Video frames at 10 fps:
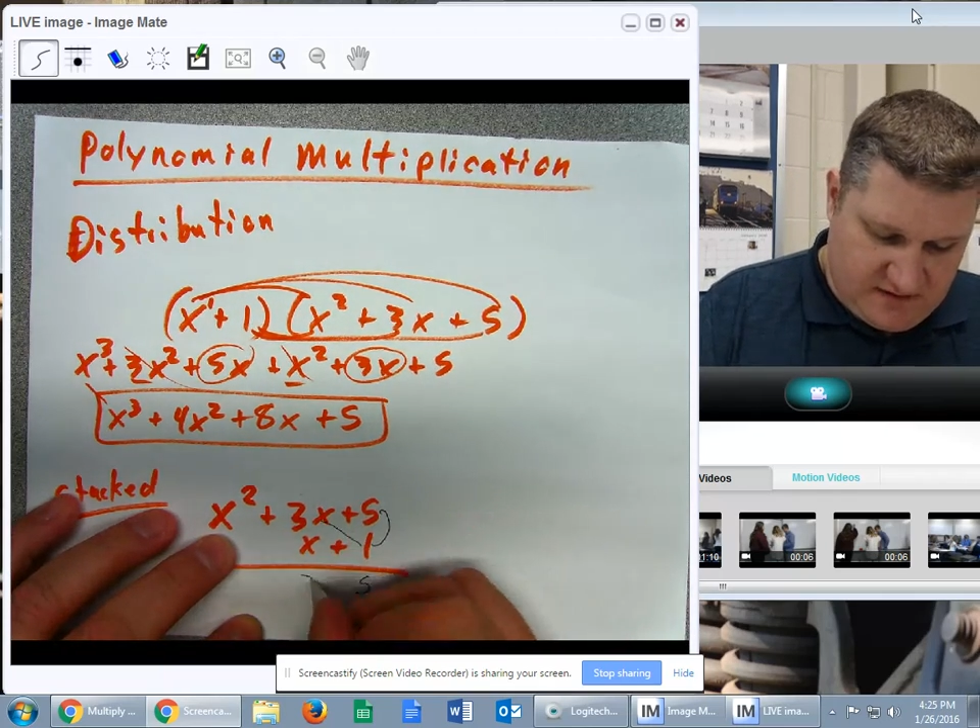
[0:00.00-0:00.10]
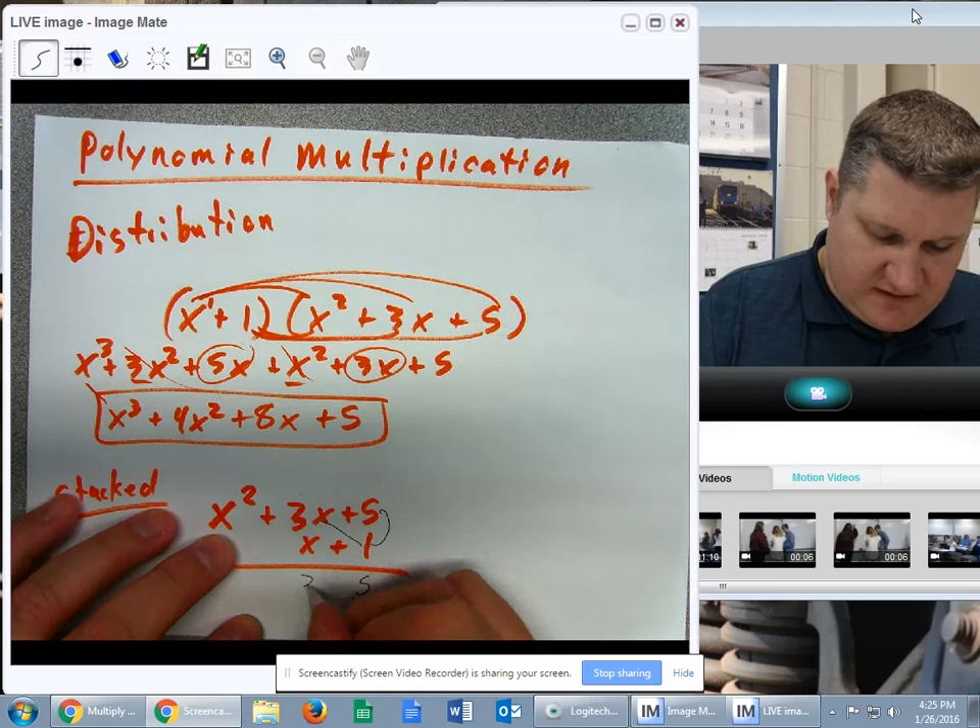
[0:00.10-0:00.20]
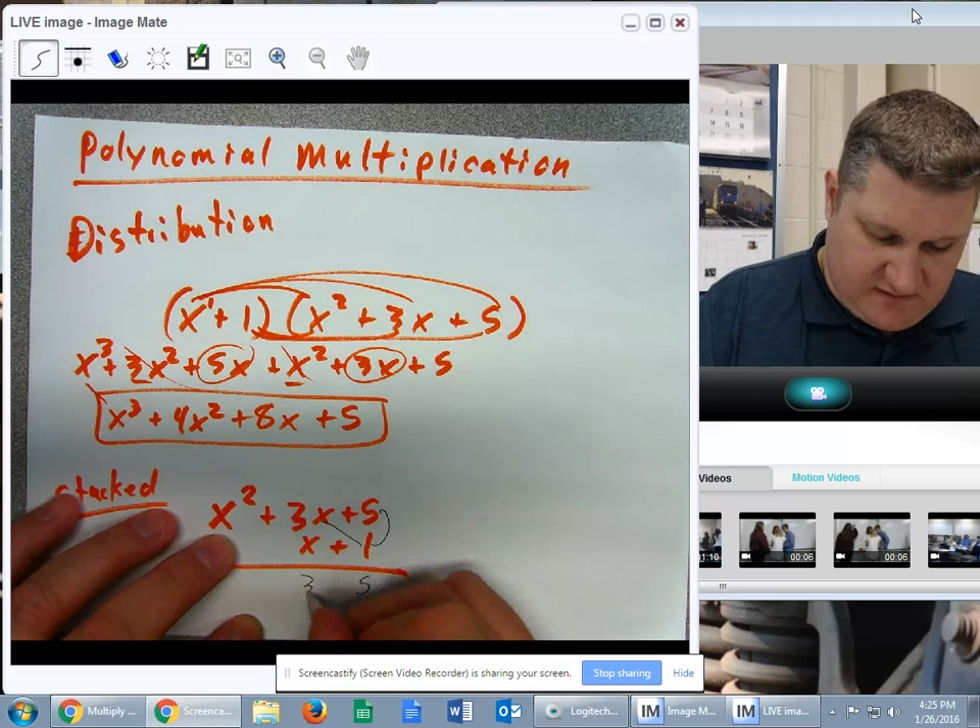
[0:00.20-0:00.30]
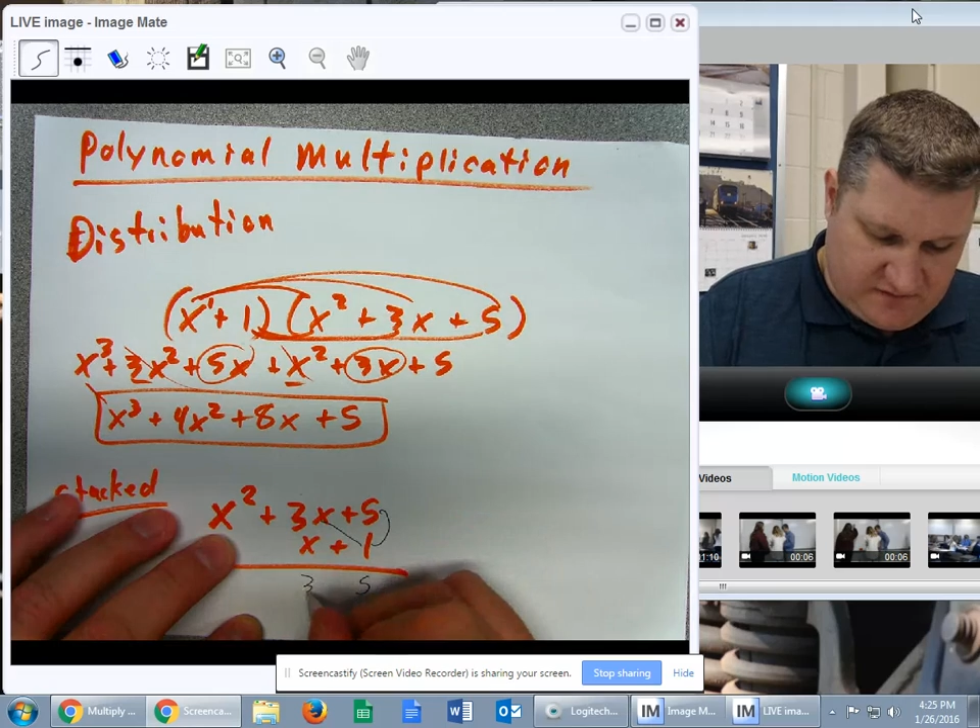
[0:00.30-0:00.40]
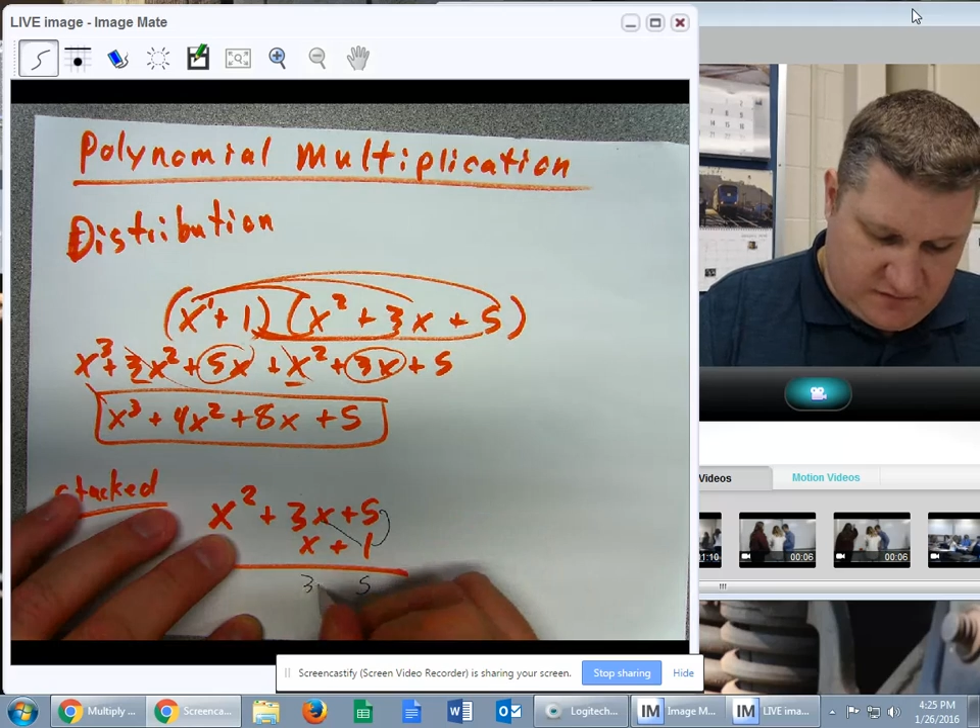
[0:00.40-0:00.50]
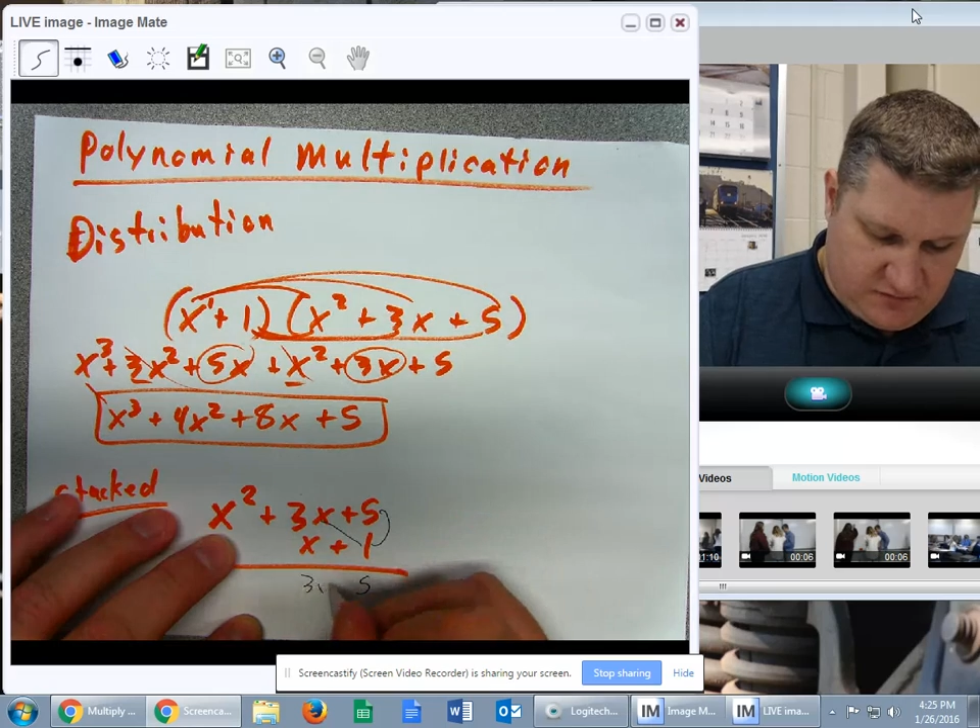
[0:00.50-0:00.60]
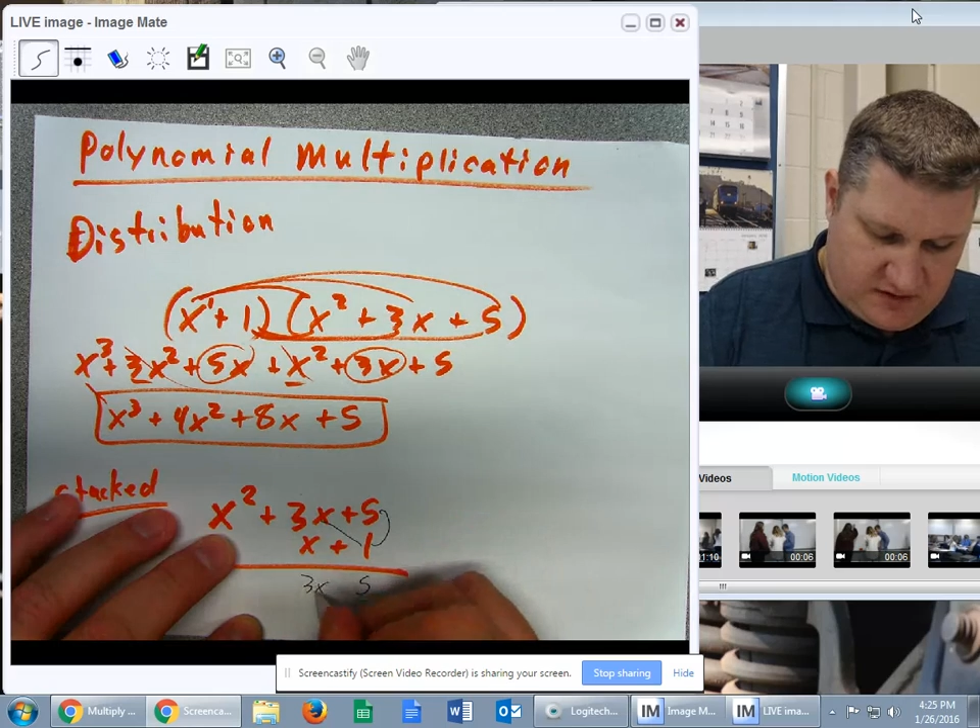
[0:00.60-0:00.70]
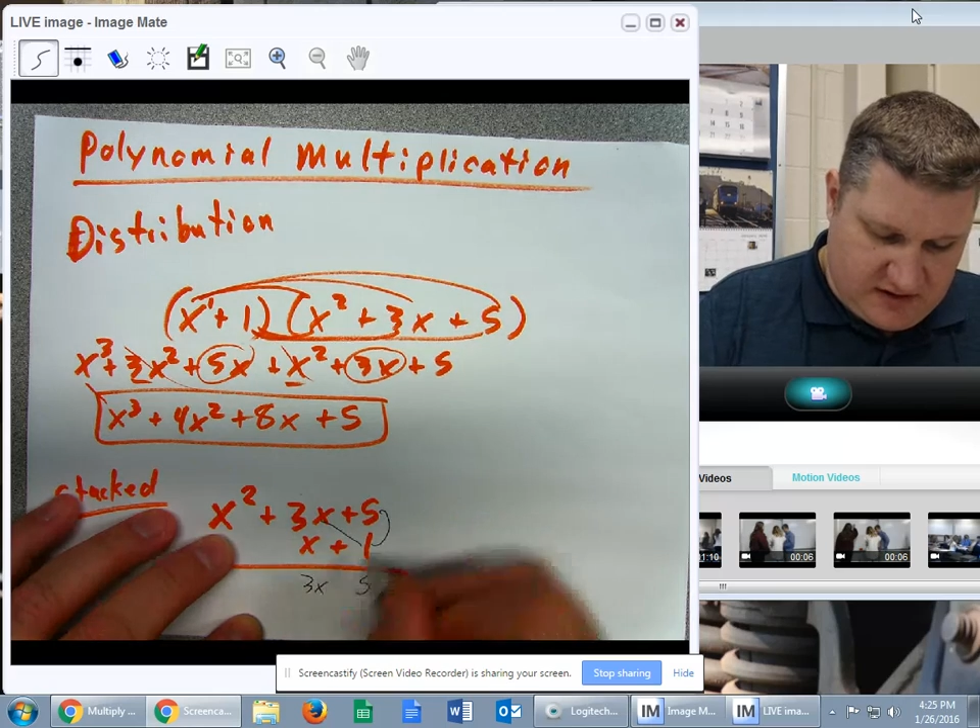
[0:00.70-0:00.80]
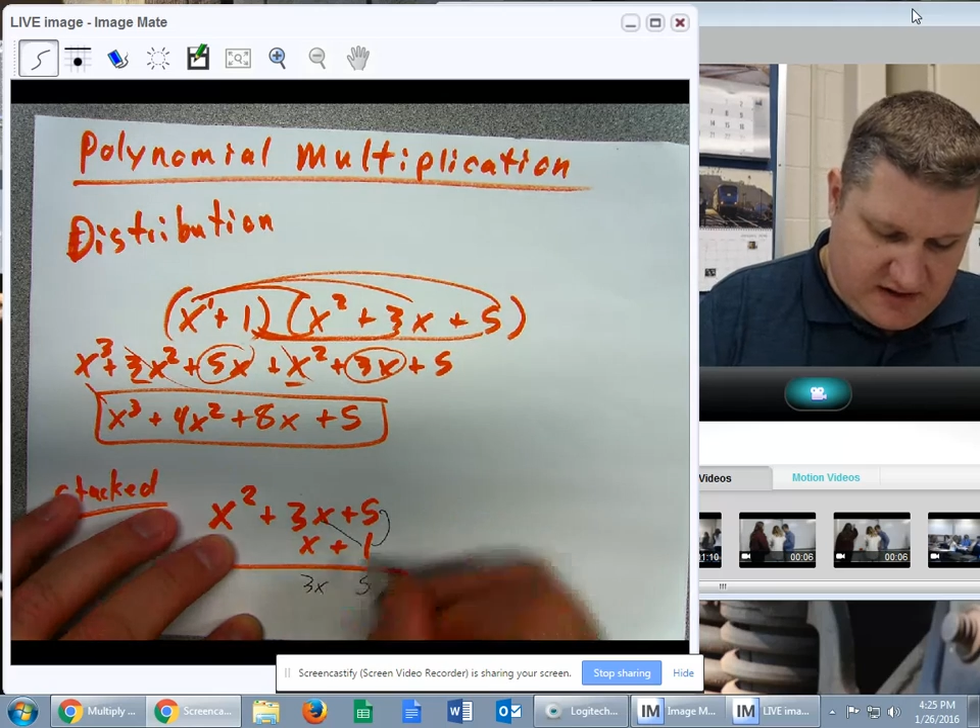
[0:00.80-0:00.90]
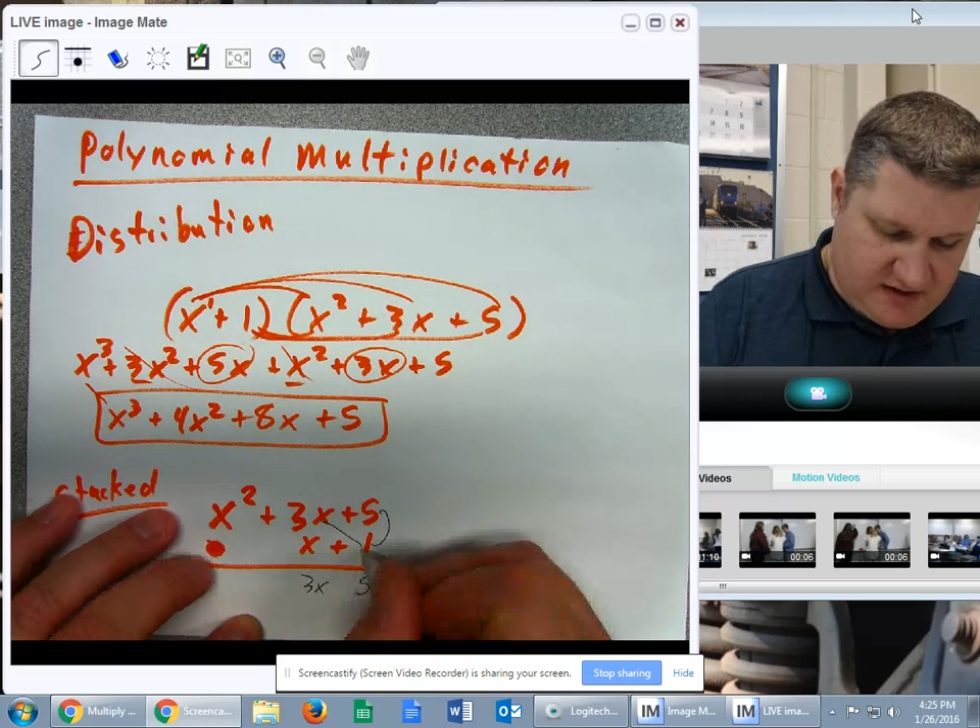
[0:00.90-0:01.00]
that's
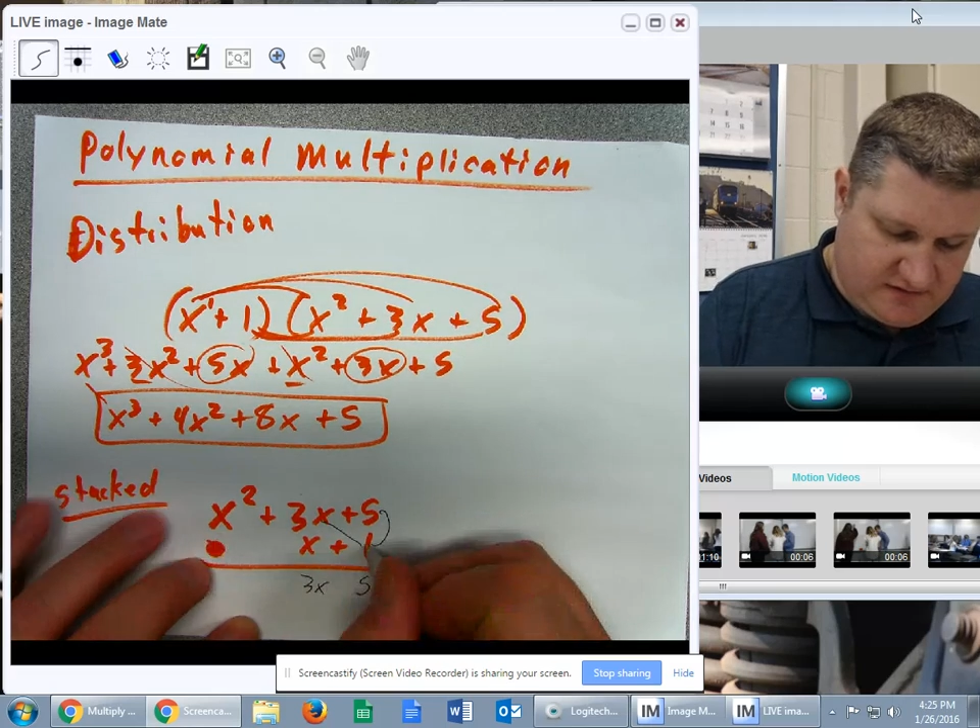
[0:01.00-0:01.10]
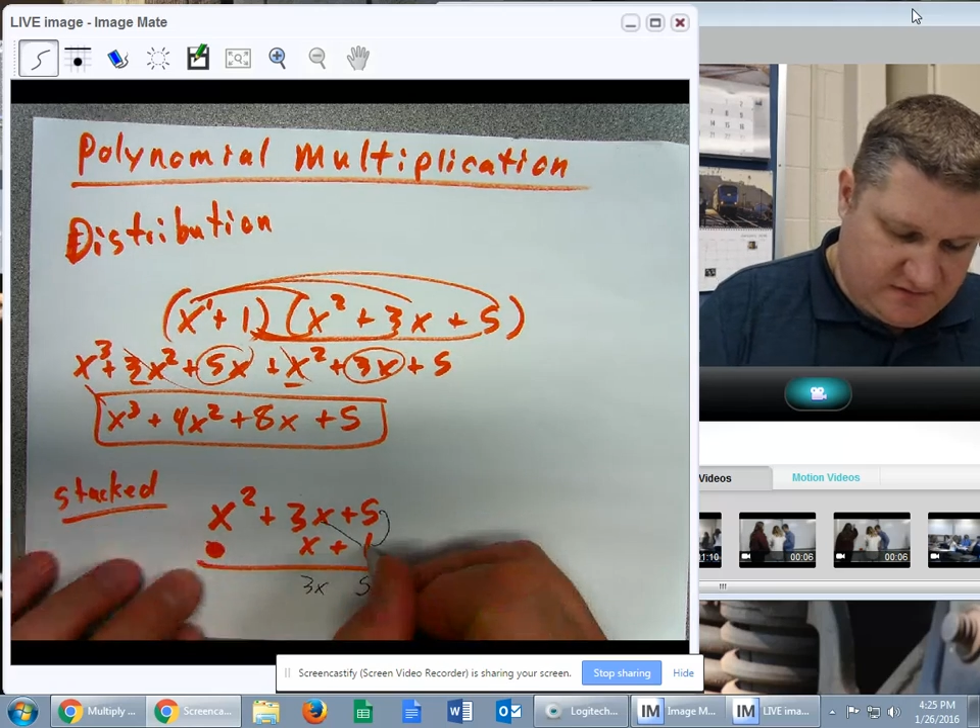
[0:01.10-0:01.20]
3x.